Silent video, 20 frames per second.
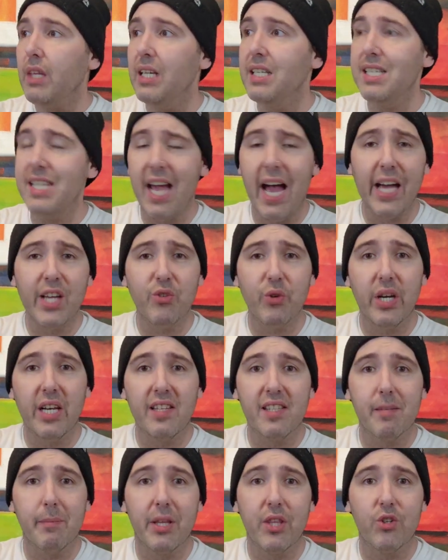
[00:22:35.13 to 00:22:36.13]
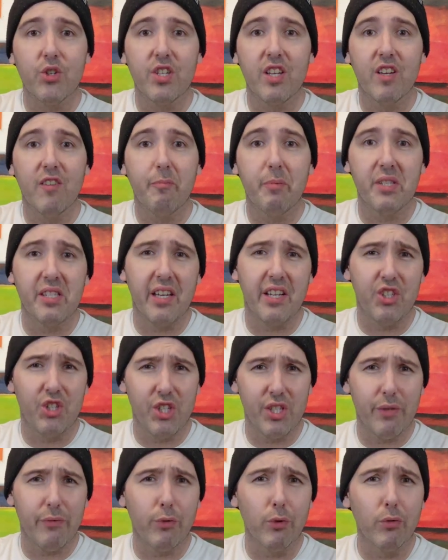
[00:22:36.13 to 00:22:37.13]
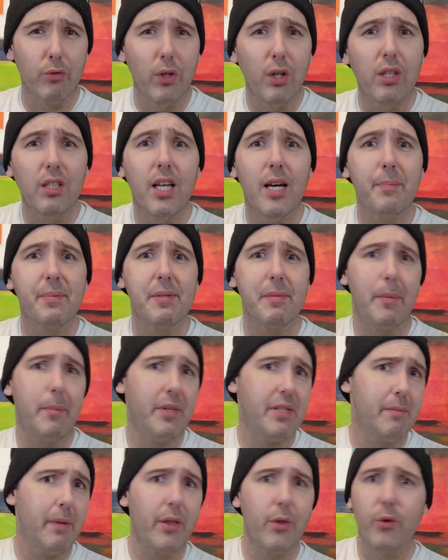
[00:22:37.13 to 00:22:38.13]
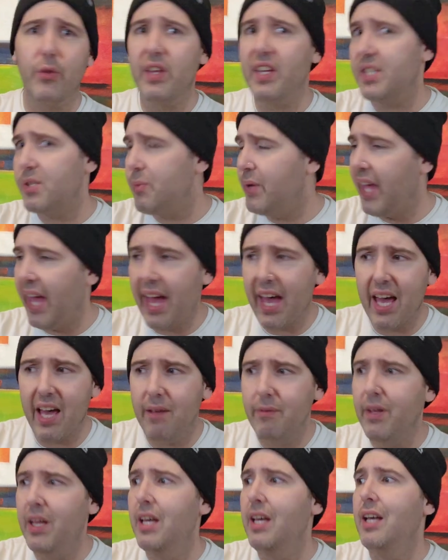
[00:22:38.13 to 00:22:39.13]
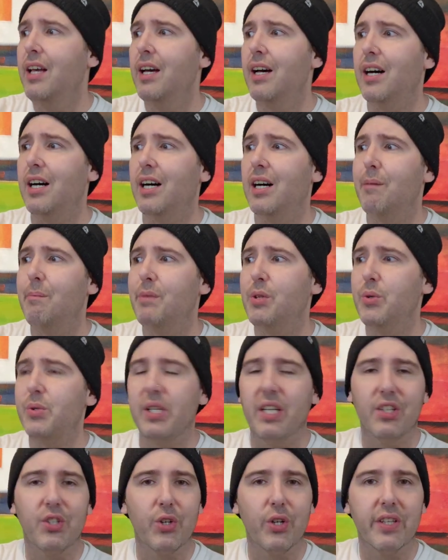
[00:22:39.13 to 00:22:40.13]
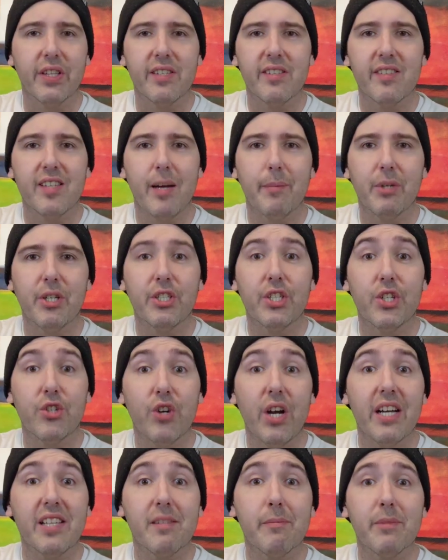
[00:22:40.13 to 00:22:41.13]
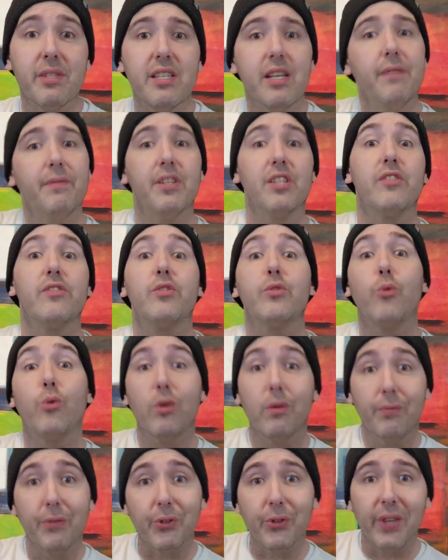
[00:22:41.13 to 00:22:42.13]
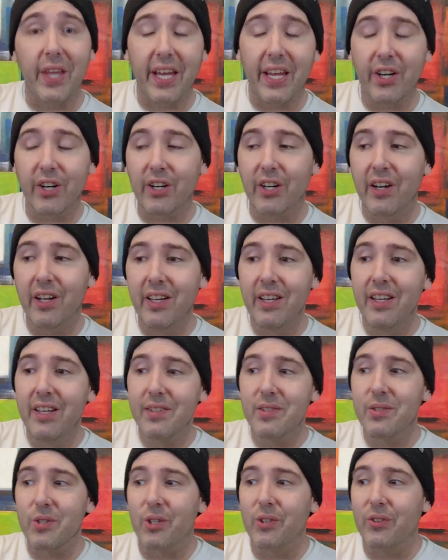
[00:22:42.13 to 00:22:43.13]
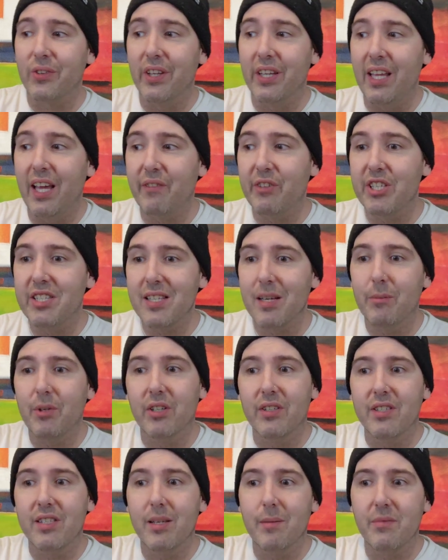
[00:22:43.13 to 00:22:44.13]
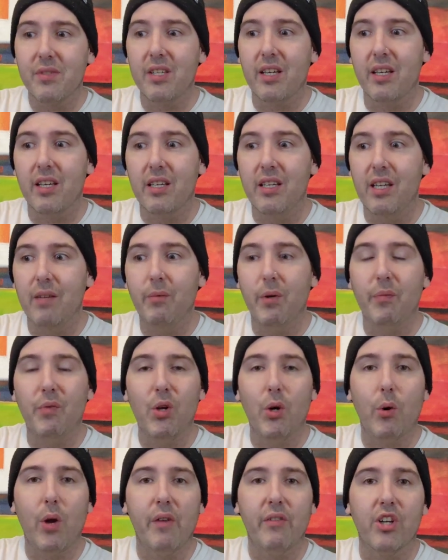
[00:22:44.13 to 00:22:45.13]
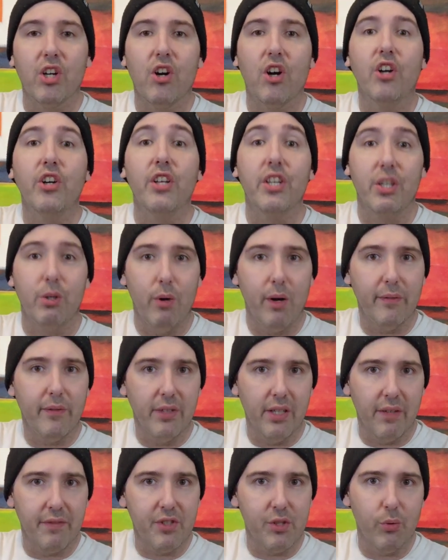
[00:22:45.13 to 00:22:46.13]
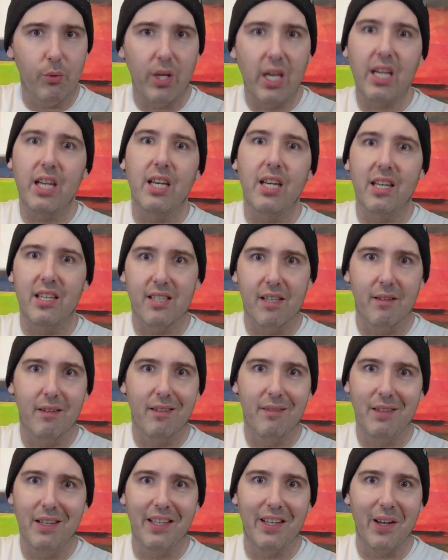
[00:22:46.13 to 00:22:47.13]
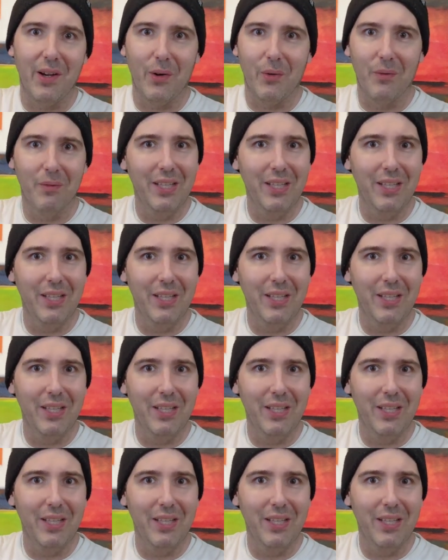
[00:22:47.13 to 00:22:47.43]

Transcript: dehydrating some other stuff besides just fruit roll-ups, maybe some other things we have, um, using it during the summer to dry some stuff and store for later. Certainly every summer it seems like, even if you don't have a garden, you have enough zucchini to, you know,